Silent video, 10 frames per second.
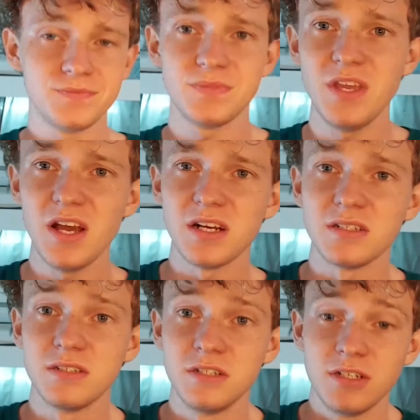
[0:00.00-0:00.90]
Yeah,
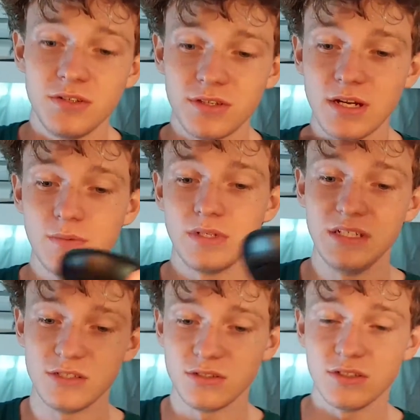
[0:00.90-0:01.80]
not that I would
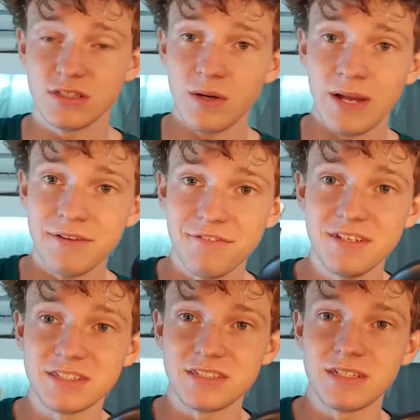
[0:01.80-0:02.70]
need to, because now I have
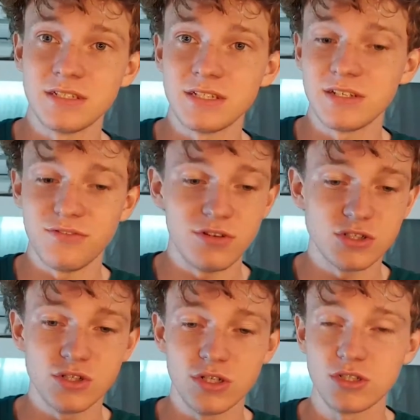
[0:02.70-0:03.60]
this, and this has fast
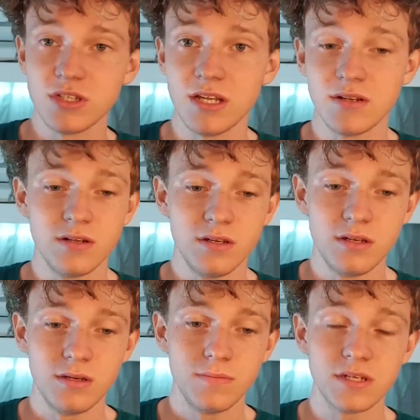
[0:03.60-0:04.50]
charge, so that
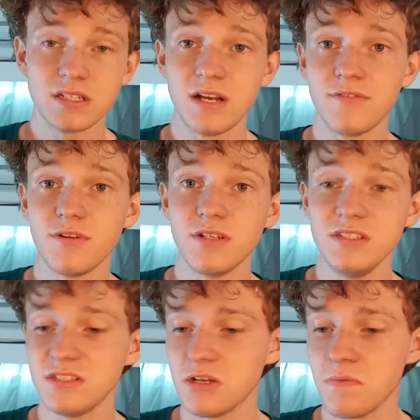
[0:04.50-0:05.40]
makes life a lot
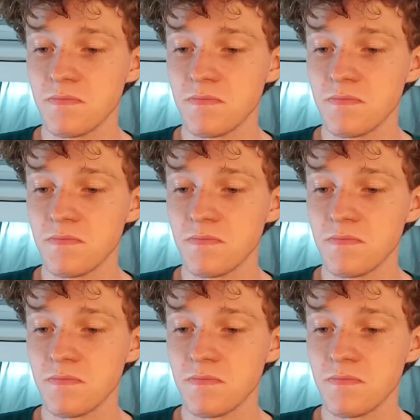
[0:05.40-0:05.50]
easier.